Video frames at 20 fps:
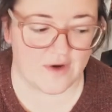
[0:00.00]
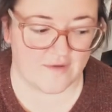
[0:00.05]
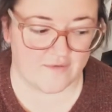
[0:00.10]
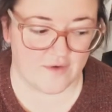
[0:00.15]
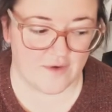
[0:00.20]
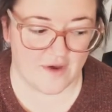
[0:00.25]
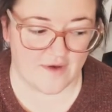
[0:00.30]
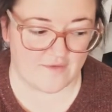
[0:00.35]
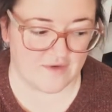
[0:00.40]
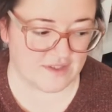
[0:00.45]
If
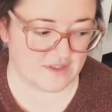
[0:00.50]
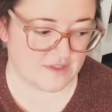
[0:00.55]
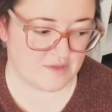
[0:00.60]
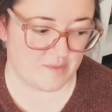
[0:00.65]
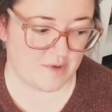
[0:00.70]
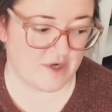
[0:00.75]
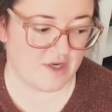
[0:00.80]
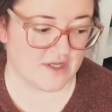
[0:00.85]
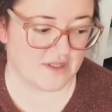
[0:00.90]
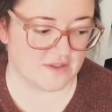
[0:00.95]
you have
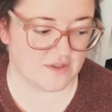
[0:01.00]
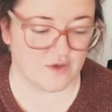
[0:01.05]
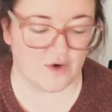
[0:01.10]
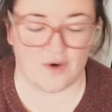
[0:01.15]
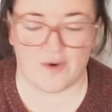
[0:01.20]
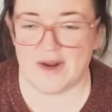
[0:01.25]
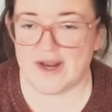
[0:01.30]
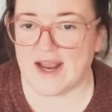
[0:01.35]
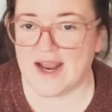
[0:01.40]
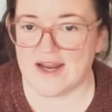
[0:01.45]
experience
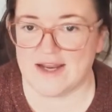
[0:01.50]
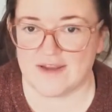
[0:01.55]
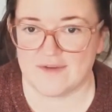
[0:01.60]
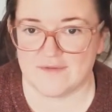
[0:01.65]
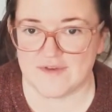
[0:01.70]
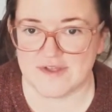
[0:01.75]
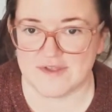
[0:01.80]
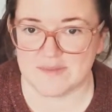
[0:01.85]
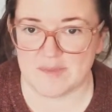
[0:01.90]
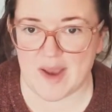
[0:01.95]
growing any
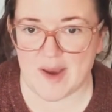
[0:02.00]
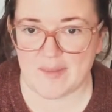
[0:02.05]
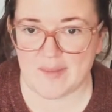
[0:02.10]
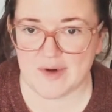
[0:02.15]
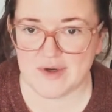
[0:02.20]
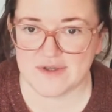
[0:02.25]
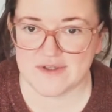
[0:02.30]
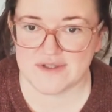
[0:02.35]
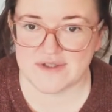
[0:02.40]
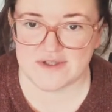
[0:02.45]
of these
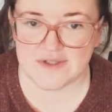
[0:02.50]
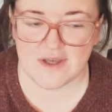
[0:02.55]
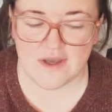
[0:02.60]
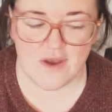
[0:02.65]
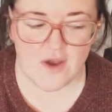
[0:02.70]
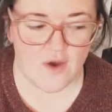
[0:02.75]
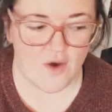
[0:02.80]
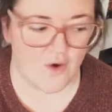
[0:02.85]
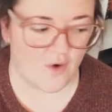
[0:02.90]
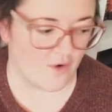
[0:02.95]
peppers,
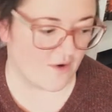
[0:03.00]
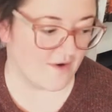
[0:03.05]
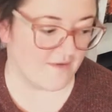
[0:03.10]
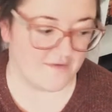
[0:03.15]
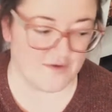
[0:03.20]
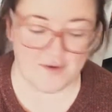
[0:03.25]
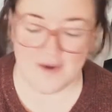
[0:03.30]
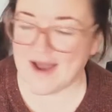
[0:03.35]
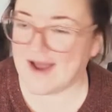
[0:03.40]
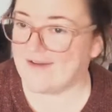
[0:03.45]
or
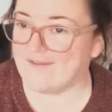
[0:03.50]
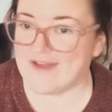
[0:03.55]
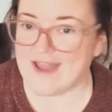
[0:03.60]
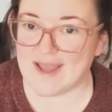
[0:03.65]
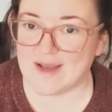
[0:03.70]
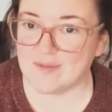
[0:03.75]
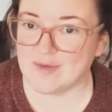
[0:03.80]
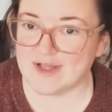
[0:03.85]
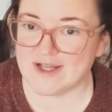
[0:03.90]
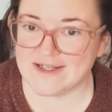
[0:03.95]
if you have
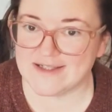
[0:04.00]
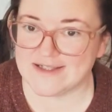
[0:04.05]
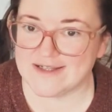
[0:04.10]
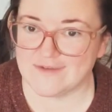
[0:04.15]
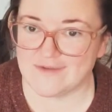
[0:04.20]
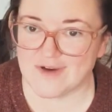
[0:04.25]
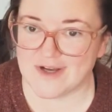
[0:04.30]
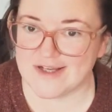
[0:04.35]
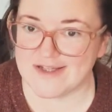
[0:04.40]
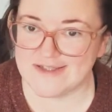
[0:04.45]
eggplant
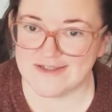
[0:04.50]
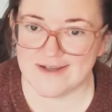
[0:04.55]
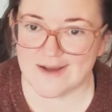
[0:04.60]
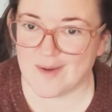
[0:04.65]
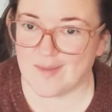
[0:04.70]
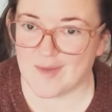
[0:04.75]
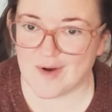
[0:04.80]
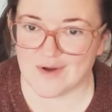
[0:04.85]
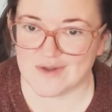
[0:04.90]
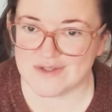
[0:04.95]
advice,
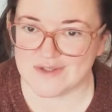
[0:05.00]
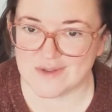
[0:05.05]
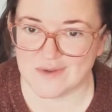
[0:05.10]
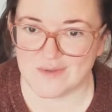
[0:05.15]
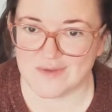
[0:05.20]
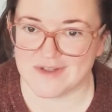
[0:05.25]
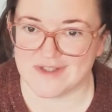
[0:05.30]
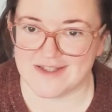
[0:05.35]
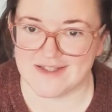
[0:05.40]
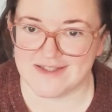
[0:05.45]
I'm also
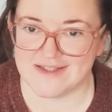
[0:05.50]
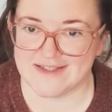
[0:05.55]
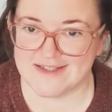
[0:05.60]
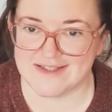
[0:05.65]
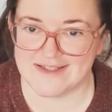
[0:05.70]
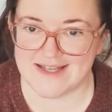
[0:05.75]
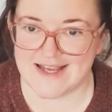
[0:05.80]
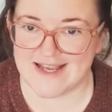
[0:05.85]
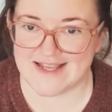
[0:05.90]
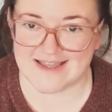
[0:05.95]
willing to
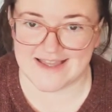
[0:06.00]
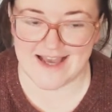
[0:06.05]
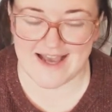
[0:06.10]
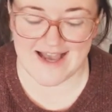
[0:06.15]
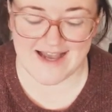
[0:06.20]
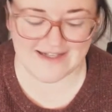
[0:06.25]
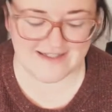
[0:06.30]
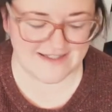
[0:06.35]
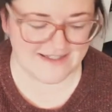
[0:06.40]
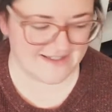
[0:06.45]
take
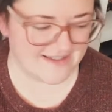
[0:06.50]
that.